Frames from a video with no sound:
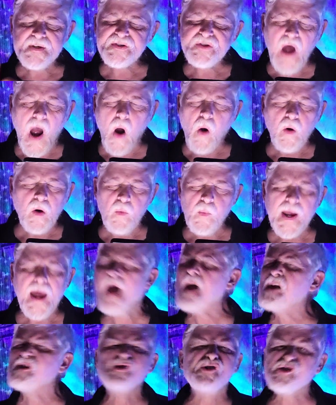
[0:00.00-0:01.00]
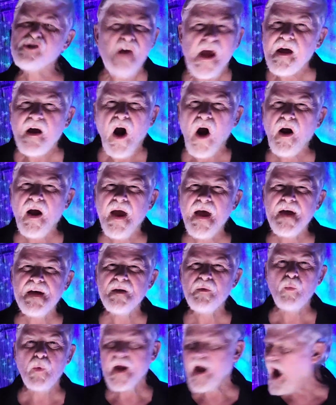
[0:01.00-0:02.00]
this hour, we got to shake our
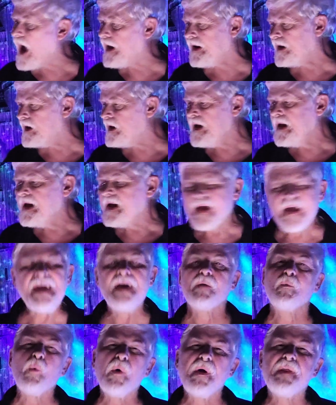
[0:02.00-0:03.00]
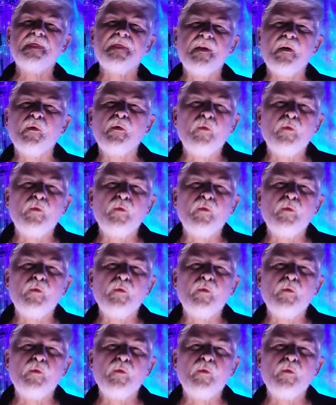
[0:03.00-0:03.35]
head and we got to get with the